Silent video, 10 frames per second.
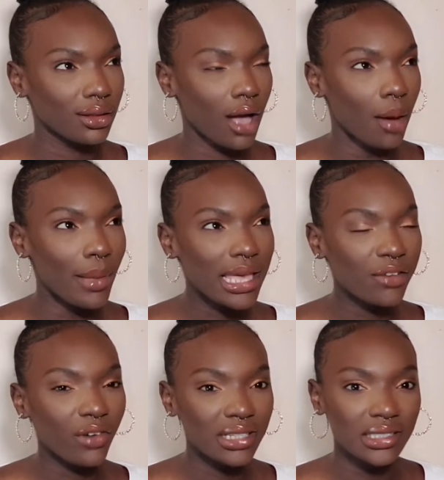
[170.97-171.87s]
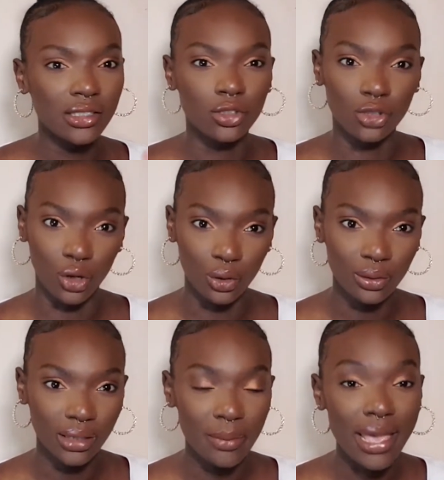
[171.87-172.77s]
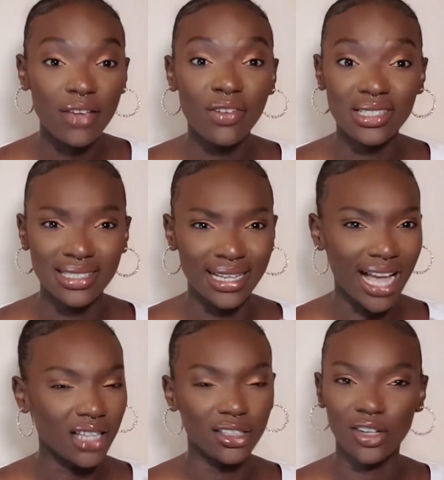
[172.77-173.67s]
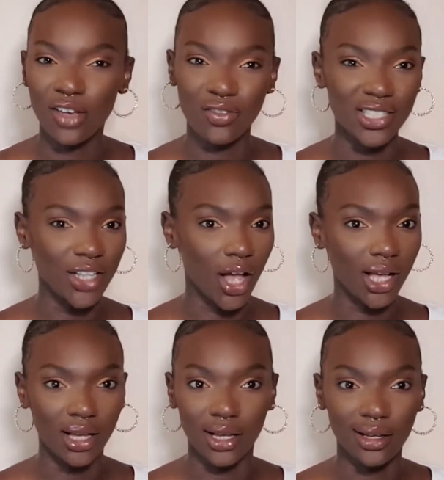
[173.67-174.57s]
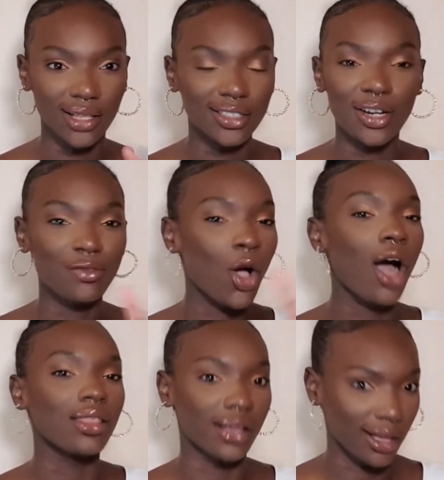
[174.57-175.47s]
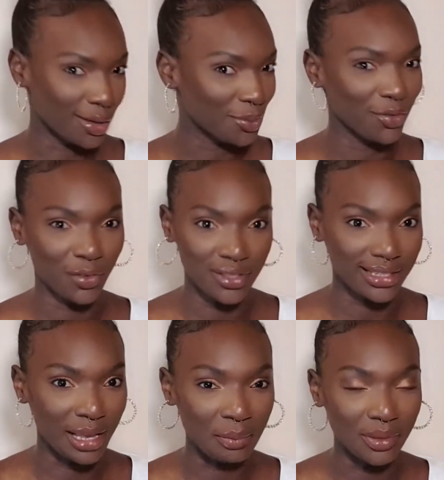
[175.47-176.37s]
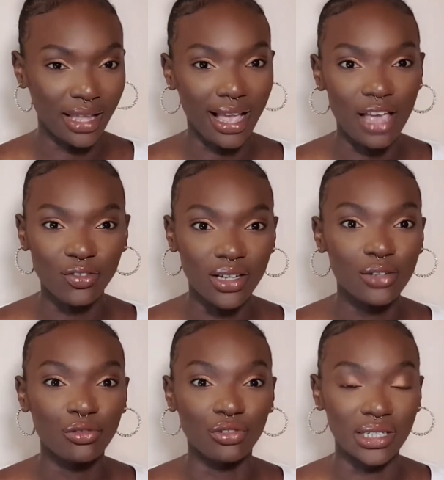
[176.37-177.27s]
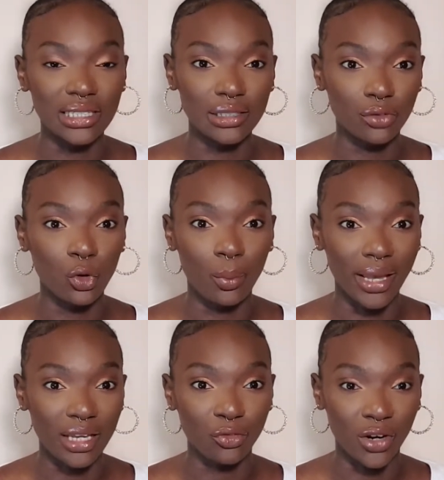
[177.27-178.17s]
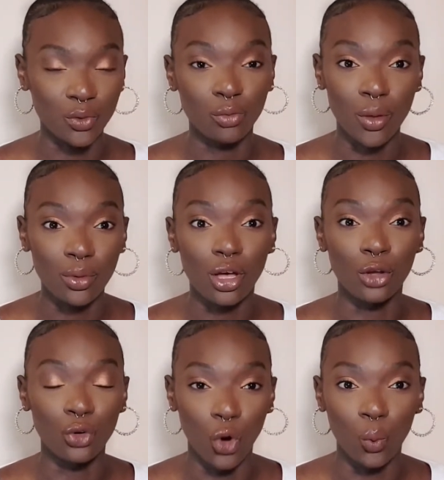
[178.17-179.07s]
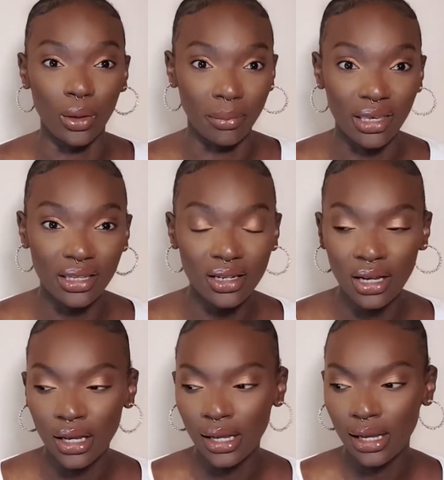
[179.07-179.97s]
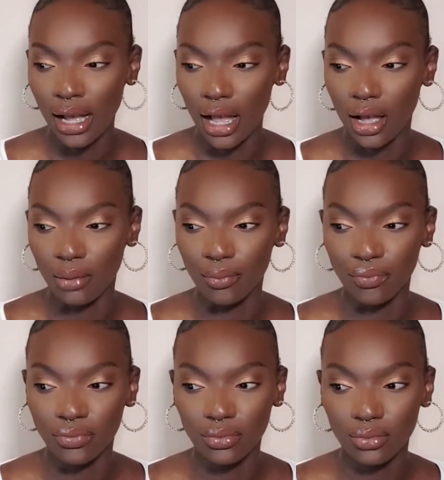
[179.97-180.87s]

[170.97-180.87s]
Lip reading: I'm making friends as an adult and making friends as a, I don't know if it's like a, I don't know if other girls will feel the same, but like, I find it really difficult making friends with people that are not women. Um,